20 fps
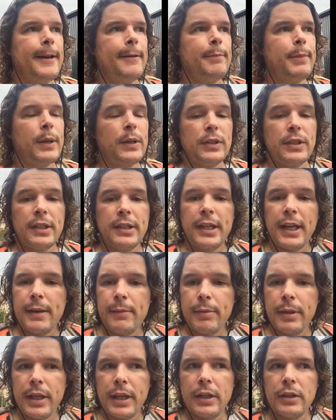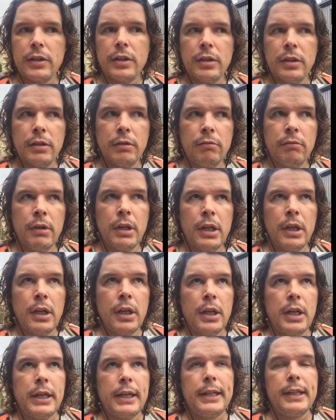because the same things
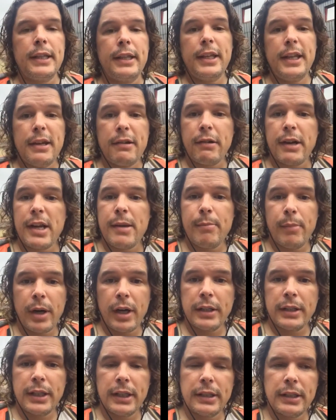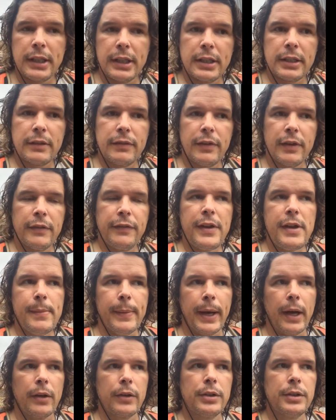in theory might exist for
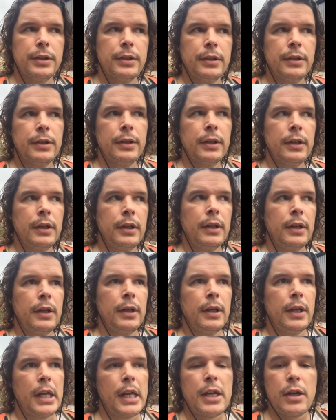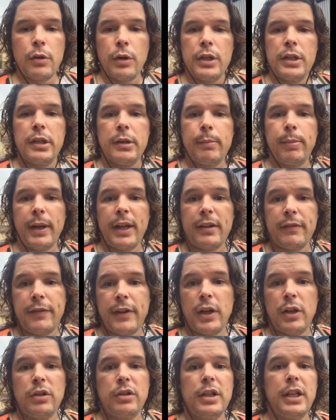females, increasing blood
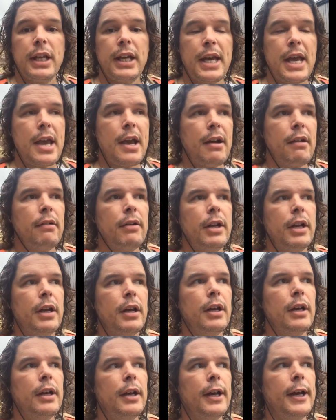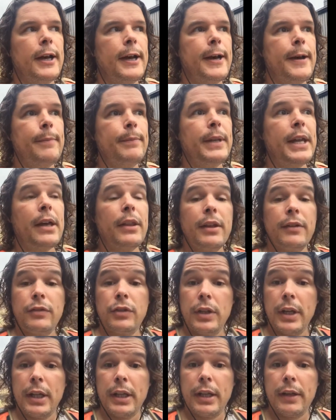flow to that area. Now
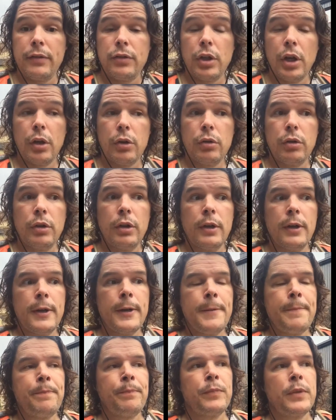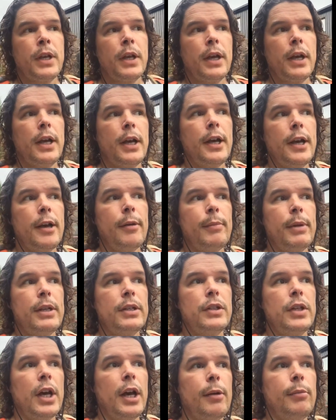they've shown in
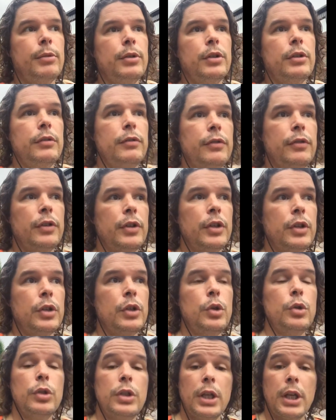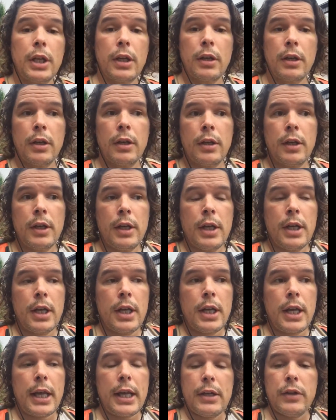terms of using
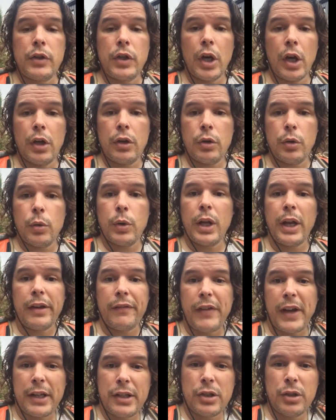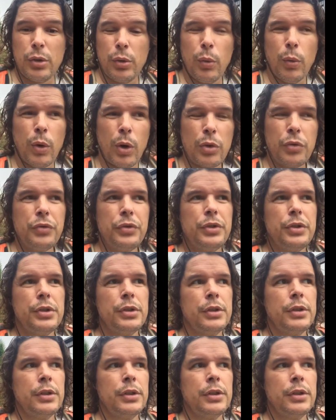internal, like vaginal wands.